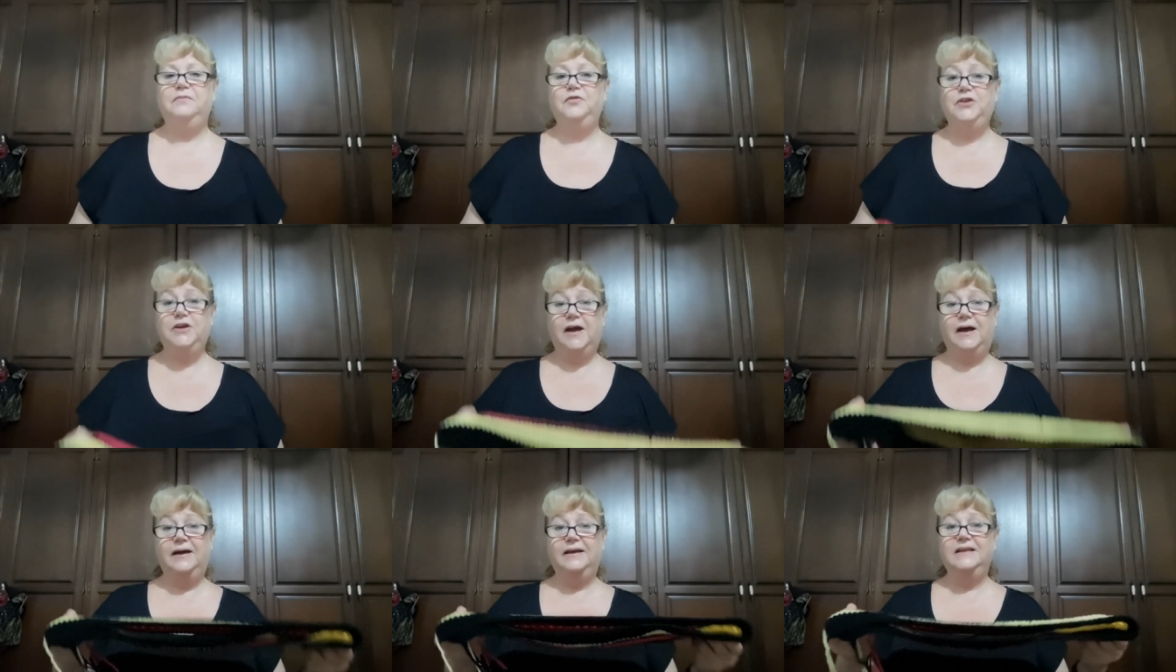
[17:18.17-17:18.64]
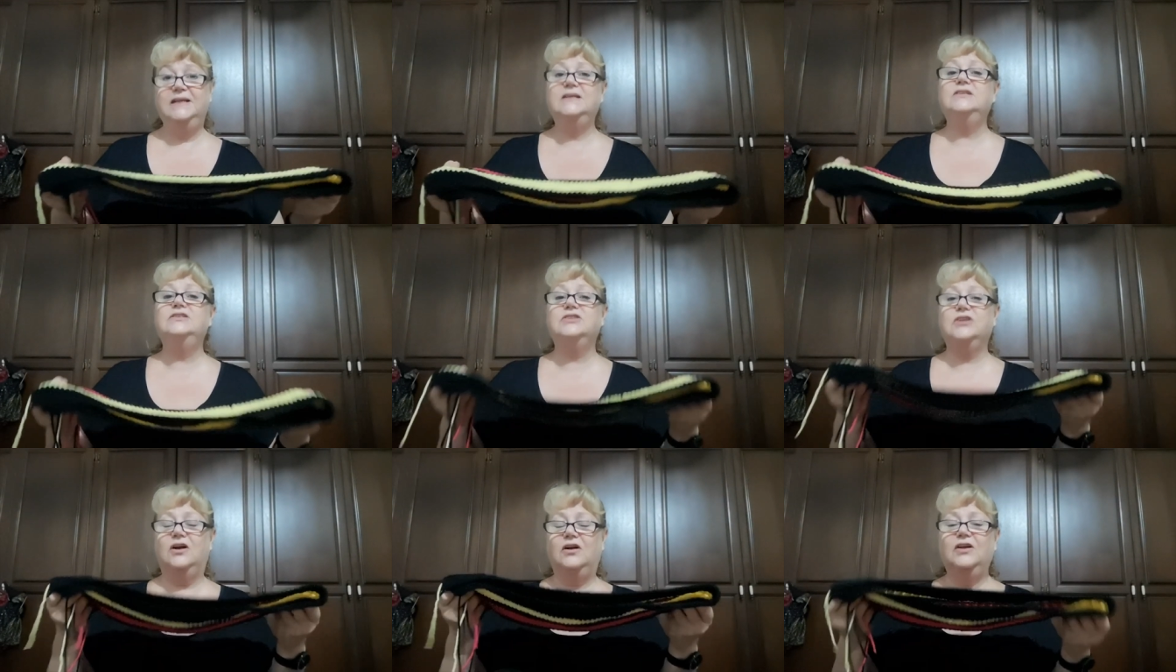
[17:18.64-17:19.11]

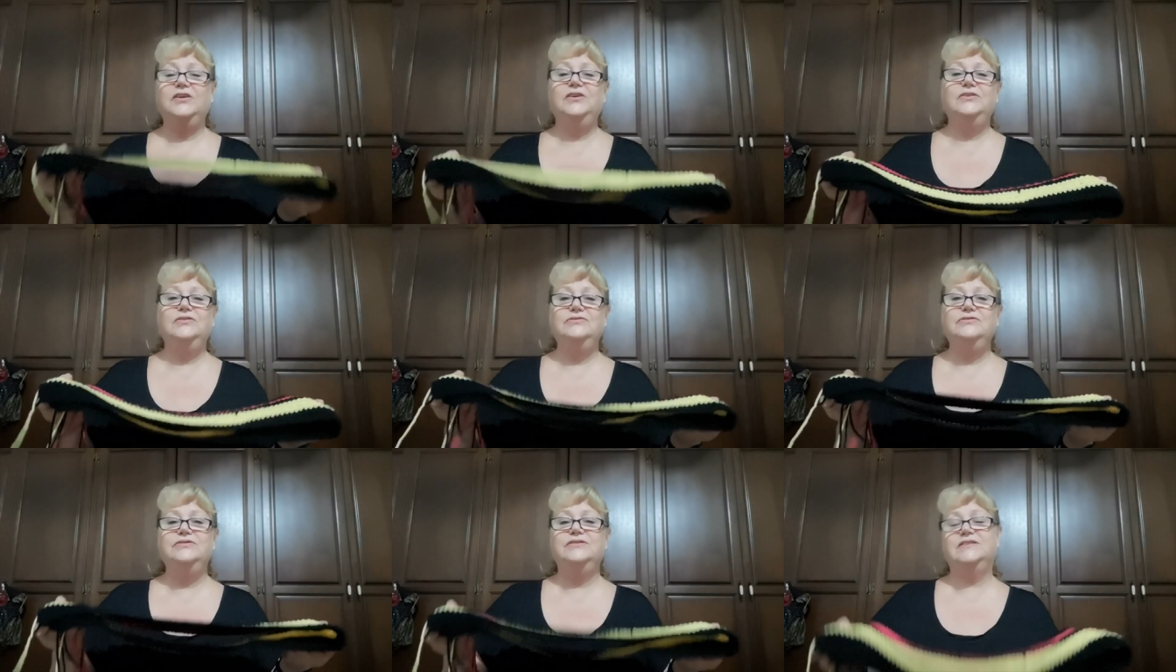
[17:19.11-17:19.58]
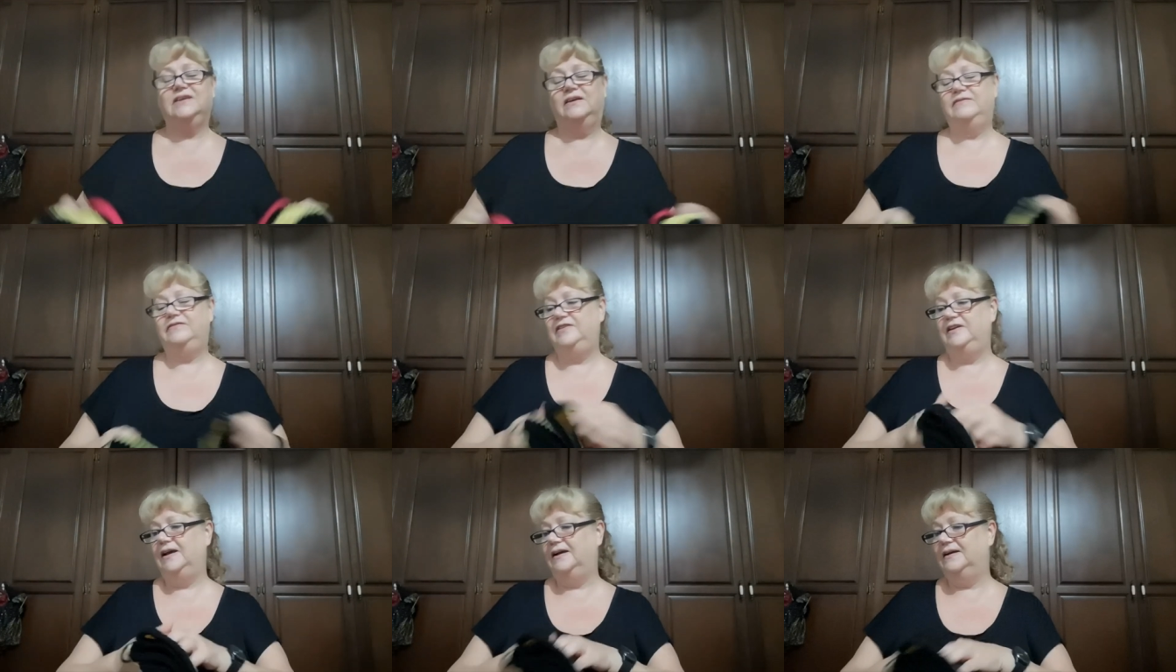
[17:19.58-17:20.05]
yardage I use
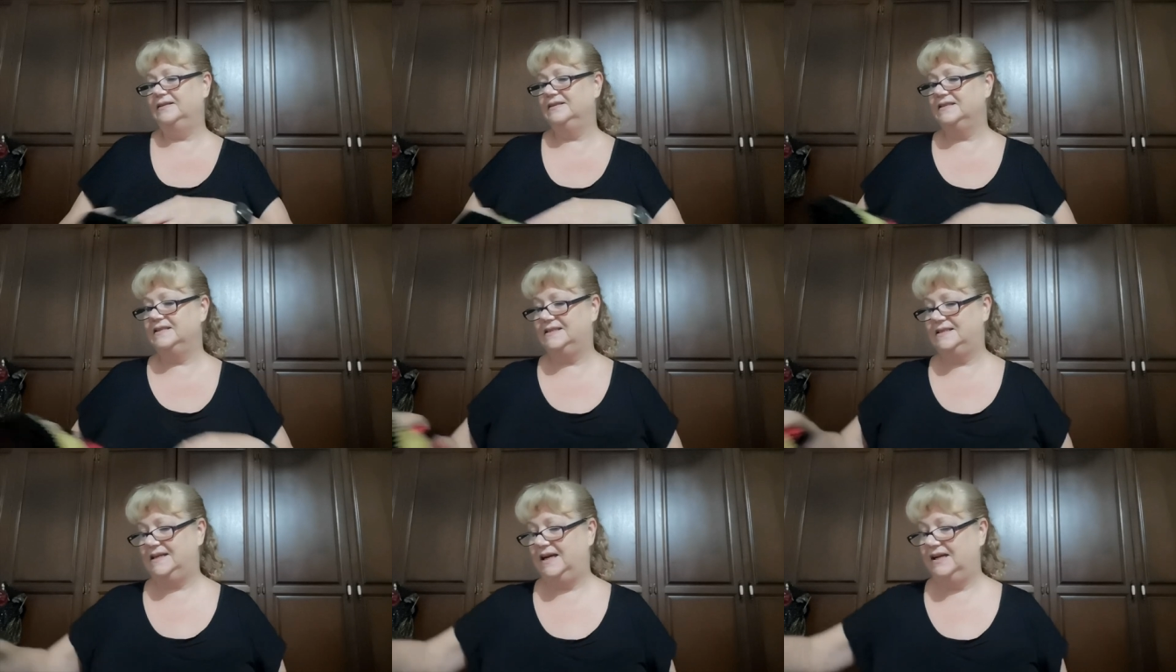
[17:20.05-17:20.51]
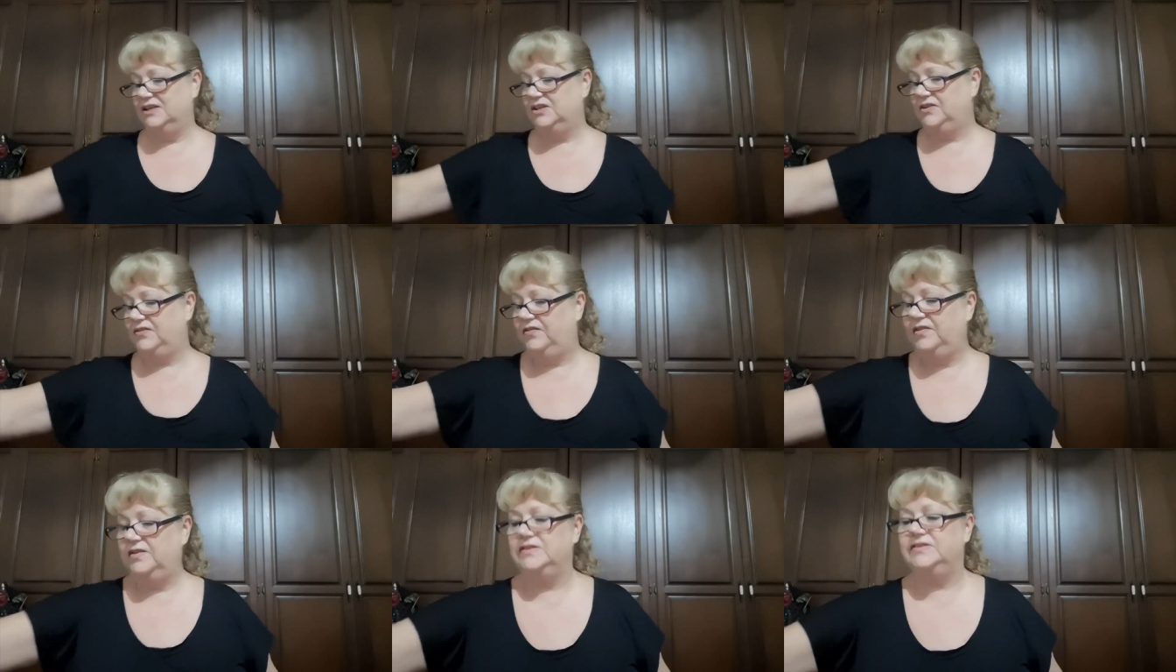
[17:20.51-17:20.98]
of yarn
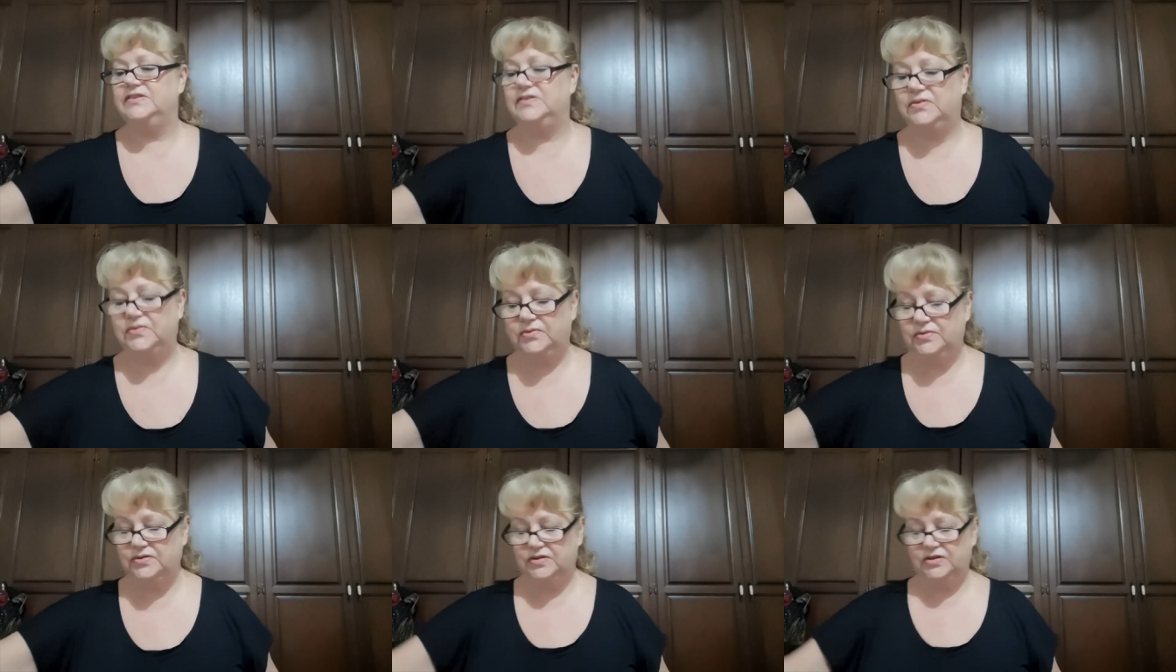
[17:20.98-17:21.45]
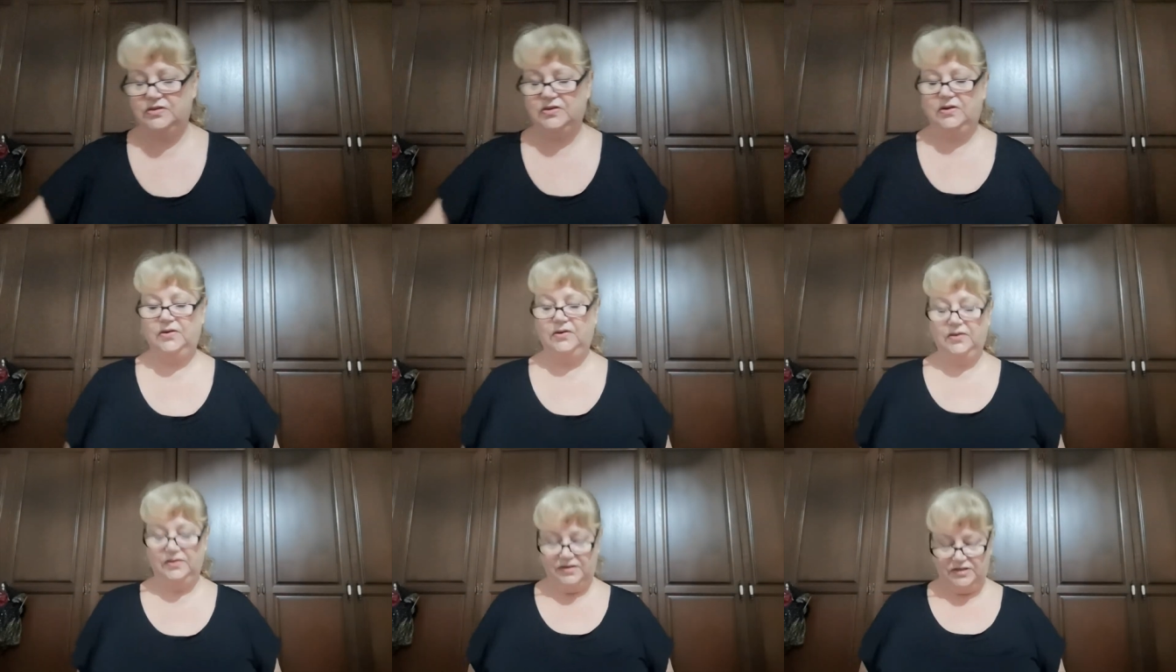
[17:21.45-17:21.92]
stash for the Scorched
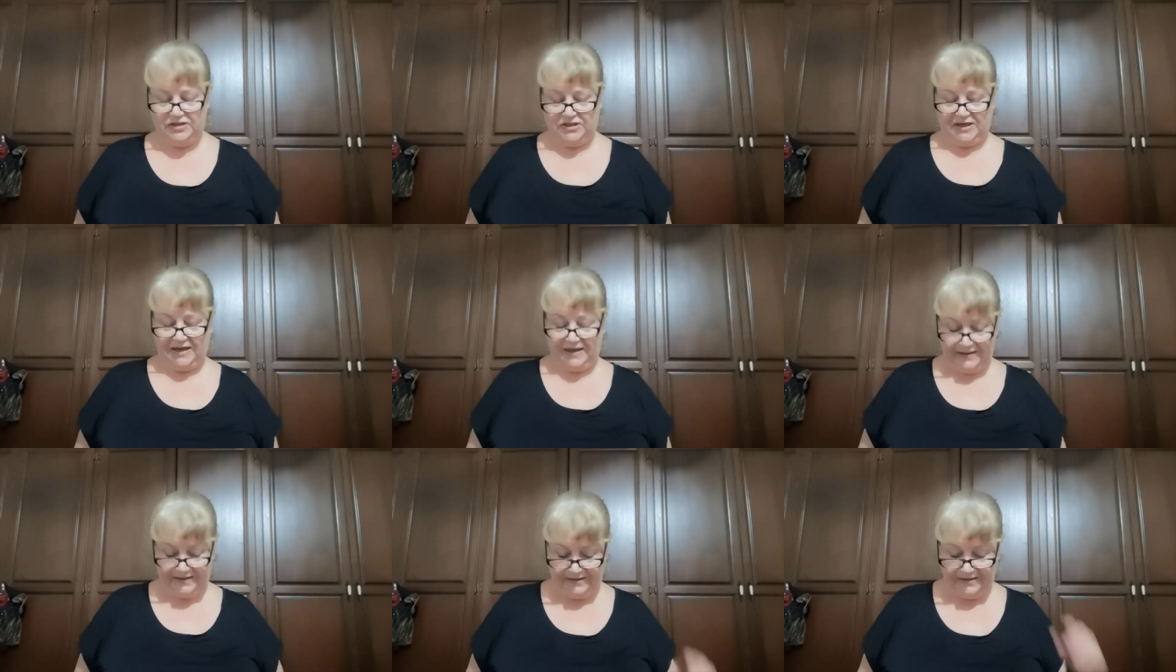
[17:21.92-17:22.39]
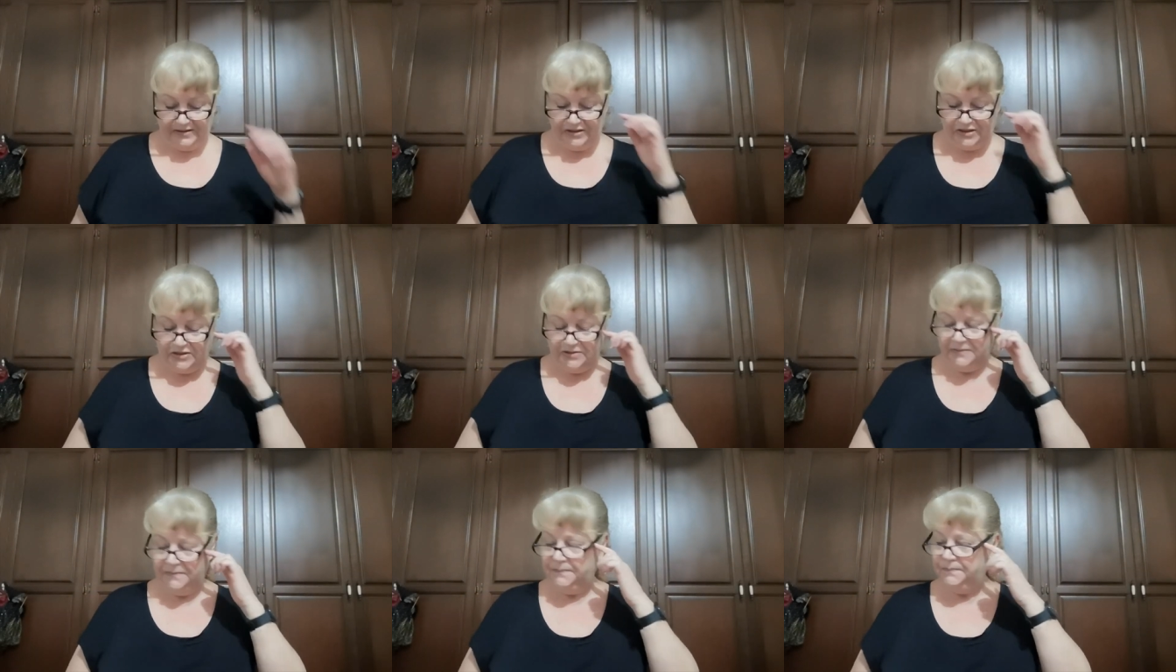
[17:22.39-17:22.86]
Earth
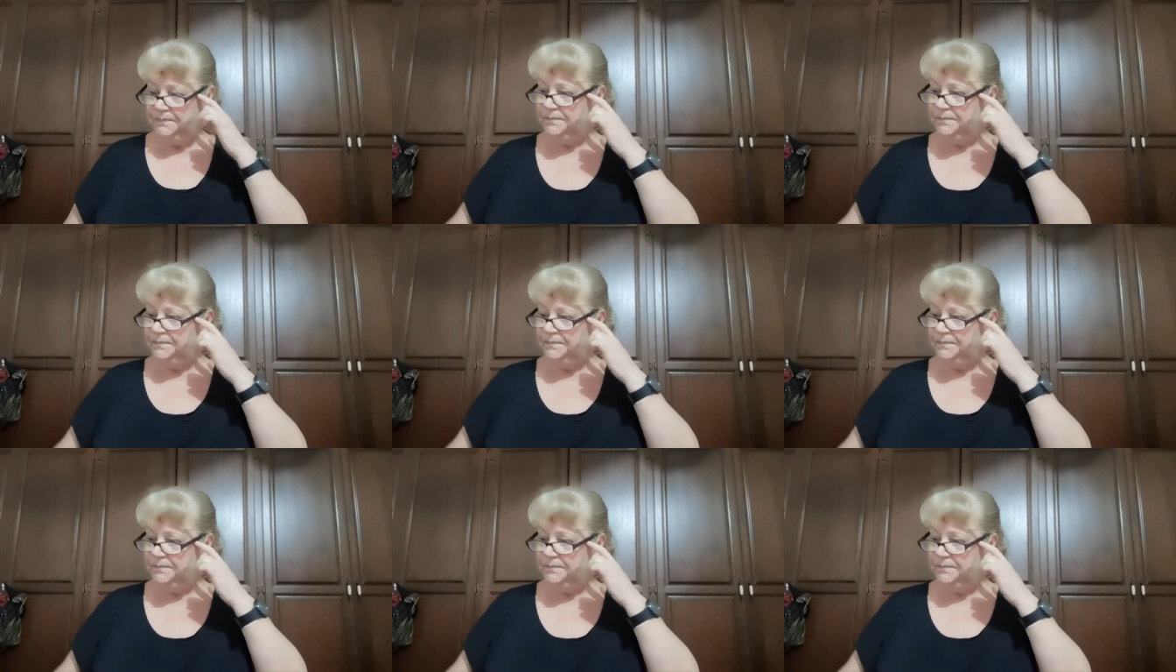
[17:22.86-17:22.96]
Challenge.